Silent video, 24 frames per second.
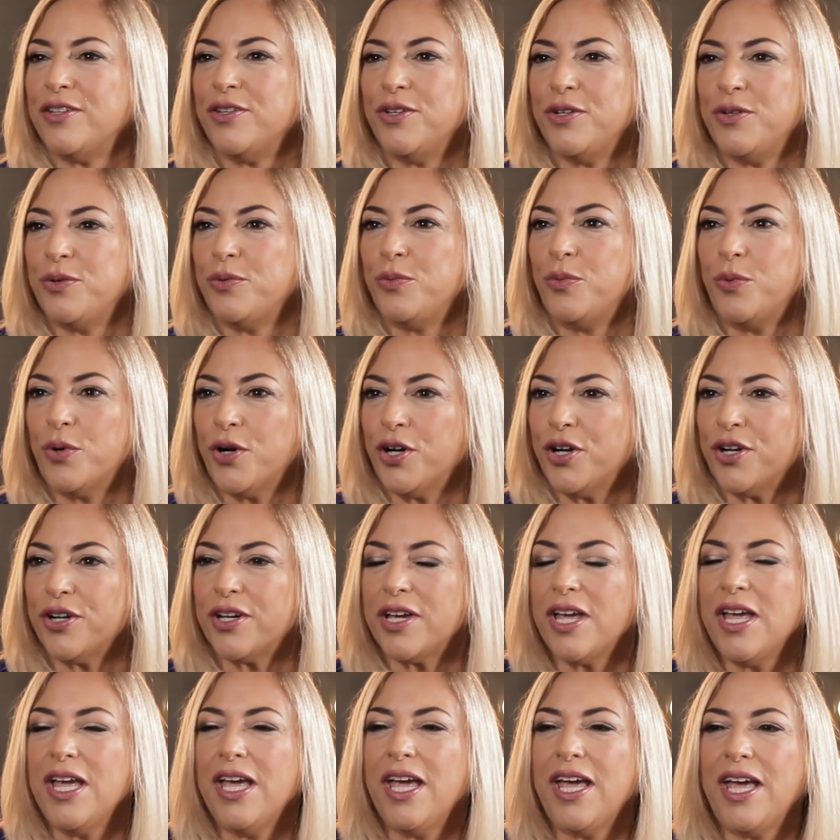new
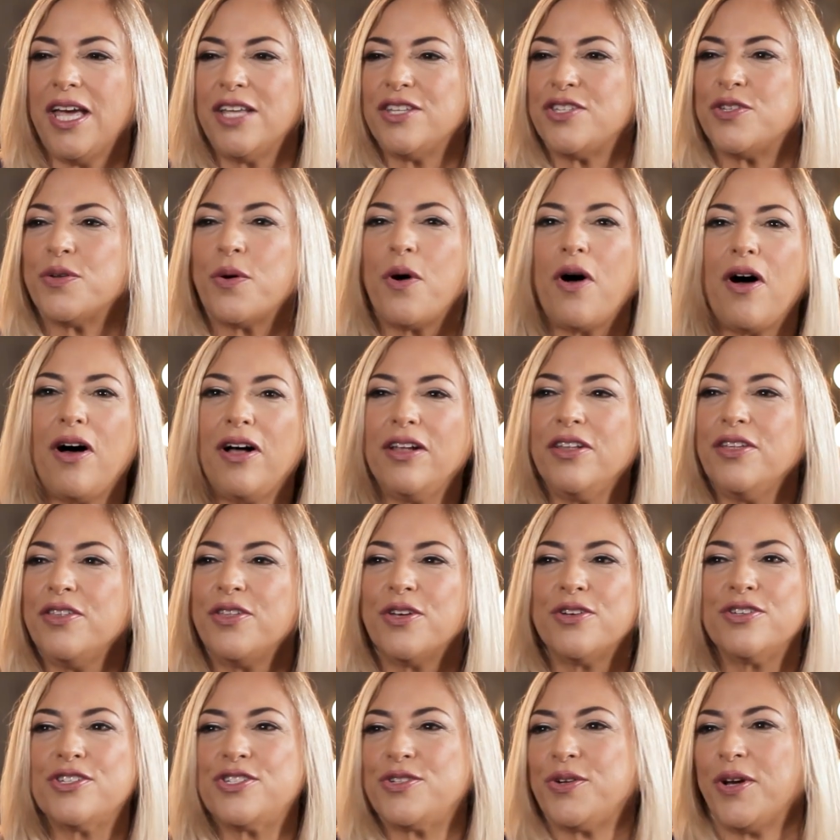work. And so all of
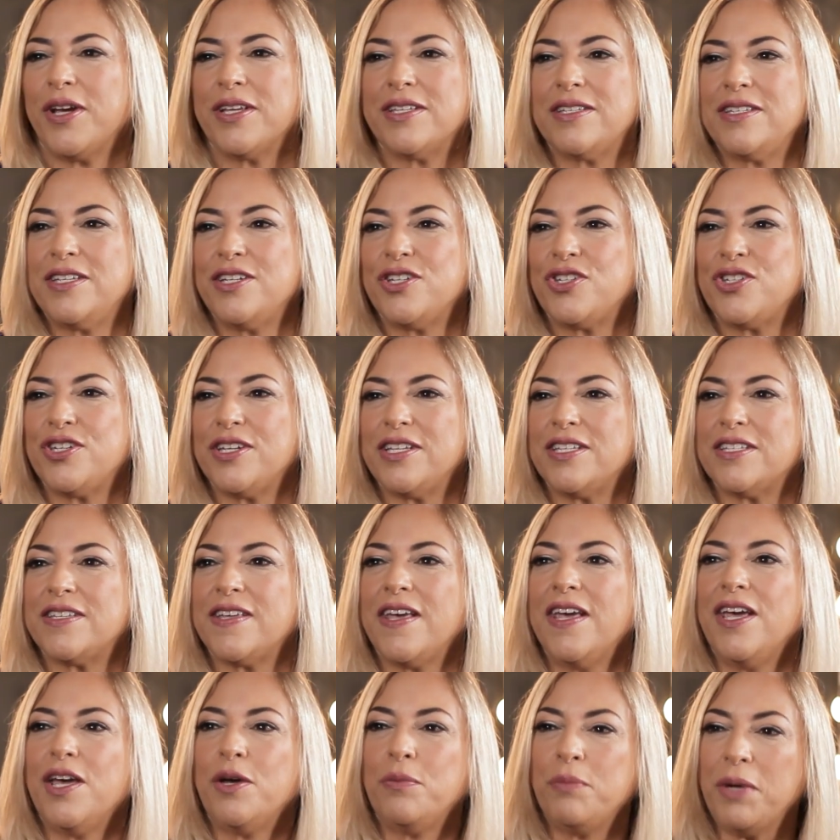those
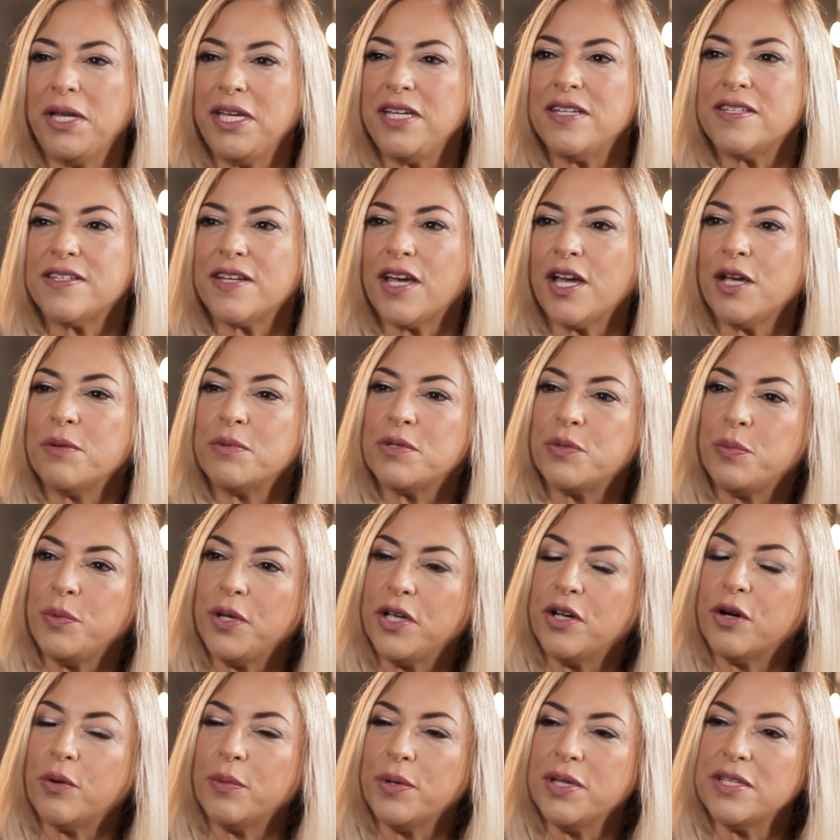transitions, many times
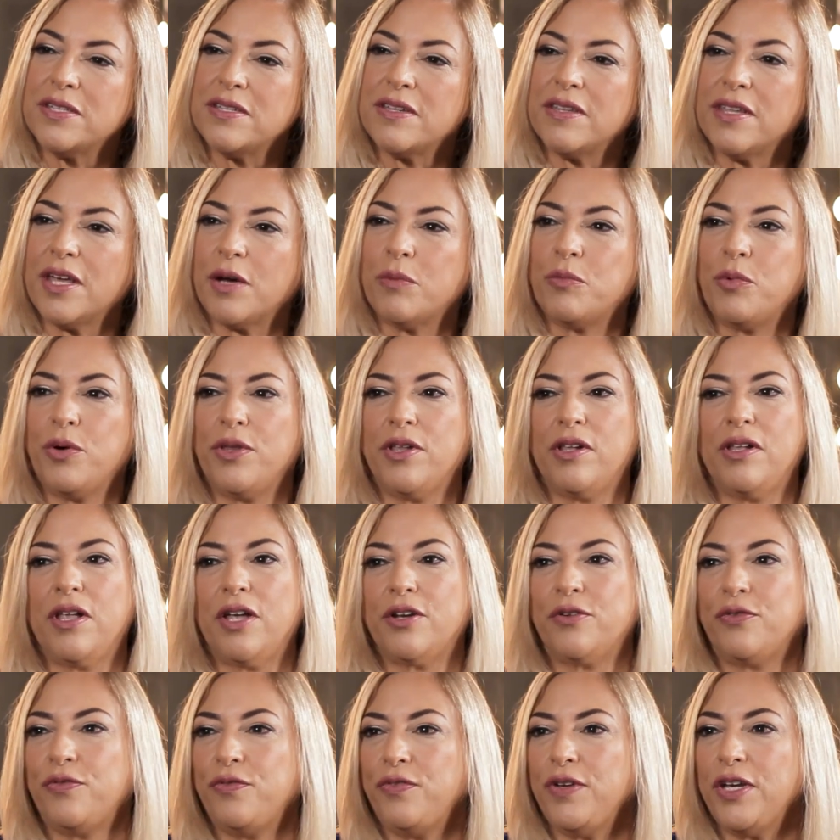we go into them with a
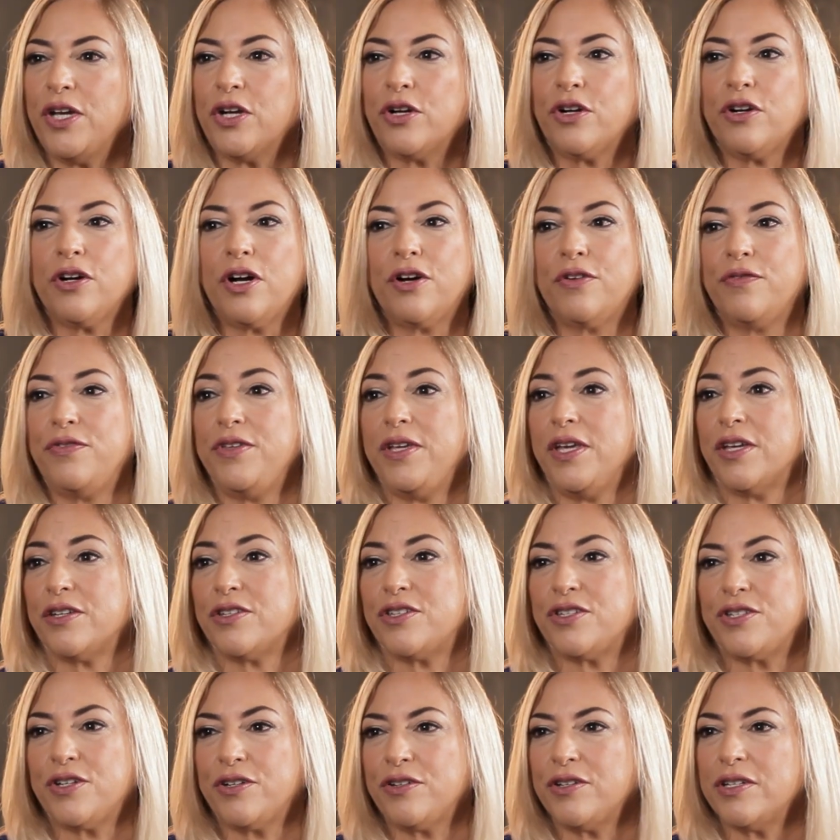lot of fear of the
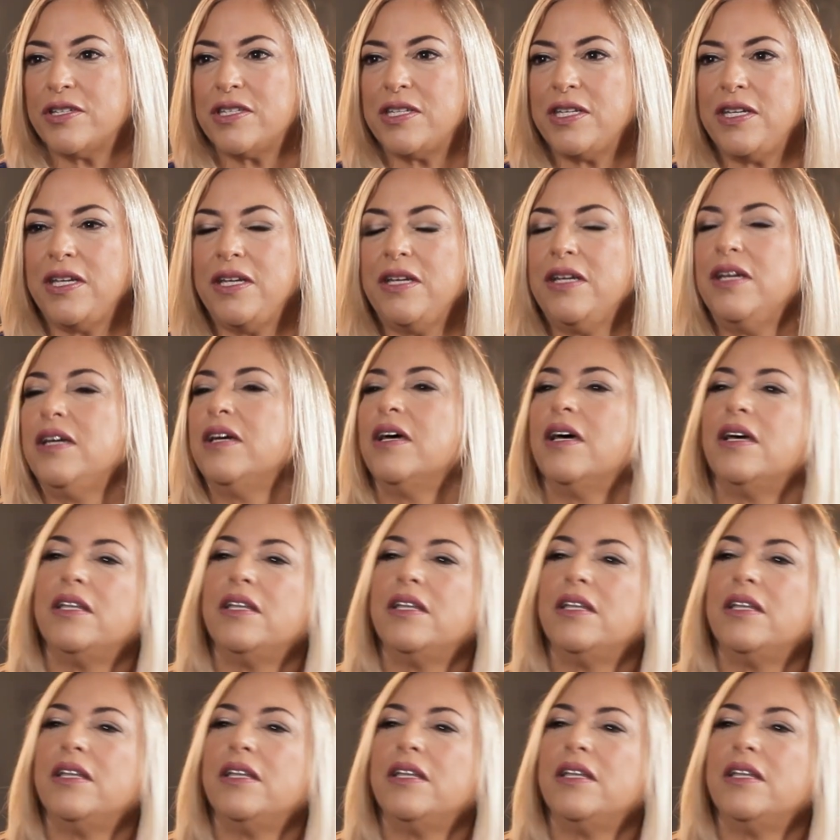uncertainty,